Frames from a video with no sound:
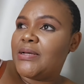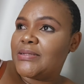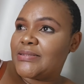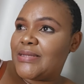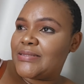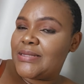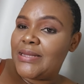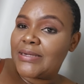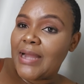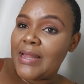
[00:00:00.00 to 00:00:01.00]
Sasa
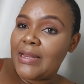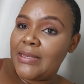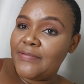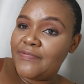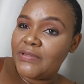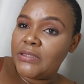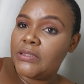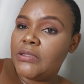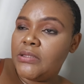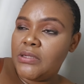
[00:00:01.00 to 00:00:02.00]
liyaqala
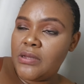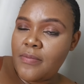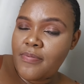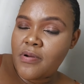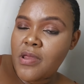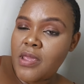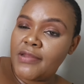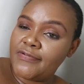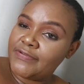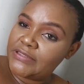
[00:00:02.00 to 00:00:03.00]
le lay prayer
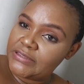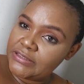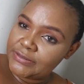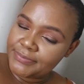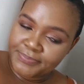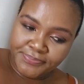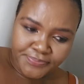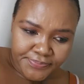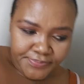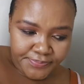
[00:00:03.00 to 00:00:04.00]
and fasting.
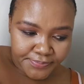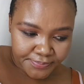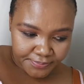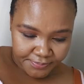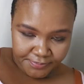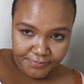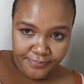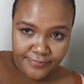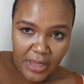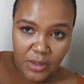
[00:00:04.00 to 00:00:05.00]

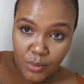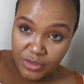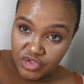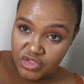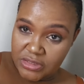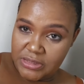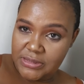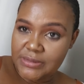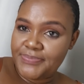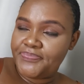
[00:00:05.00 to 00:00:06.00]
My question
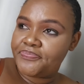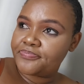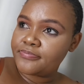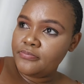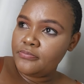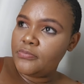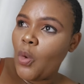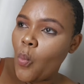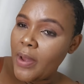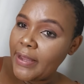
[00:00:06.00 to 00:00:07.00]
is
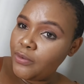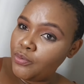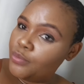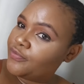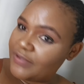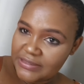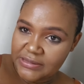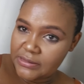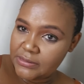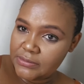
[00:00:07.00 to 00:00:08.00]
what are you
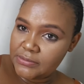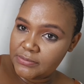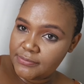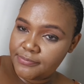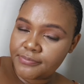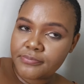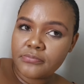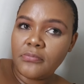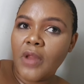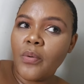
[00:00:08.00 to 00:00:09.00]
fasting?
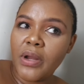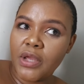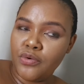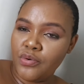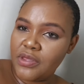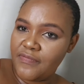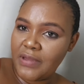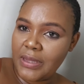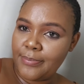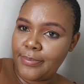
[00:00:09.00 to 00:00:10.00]
What are you
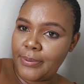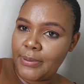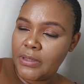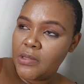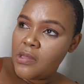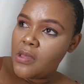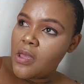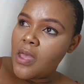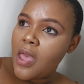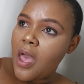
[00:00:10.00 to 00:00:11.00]
giving up?
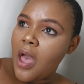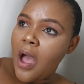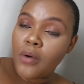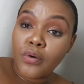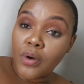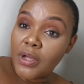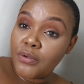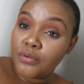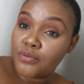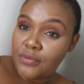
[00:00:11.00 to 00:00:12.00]
How long are you
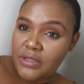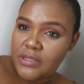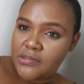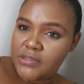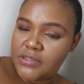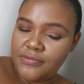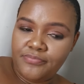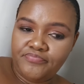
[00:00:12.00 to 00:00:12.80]
doing it?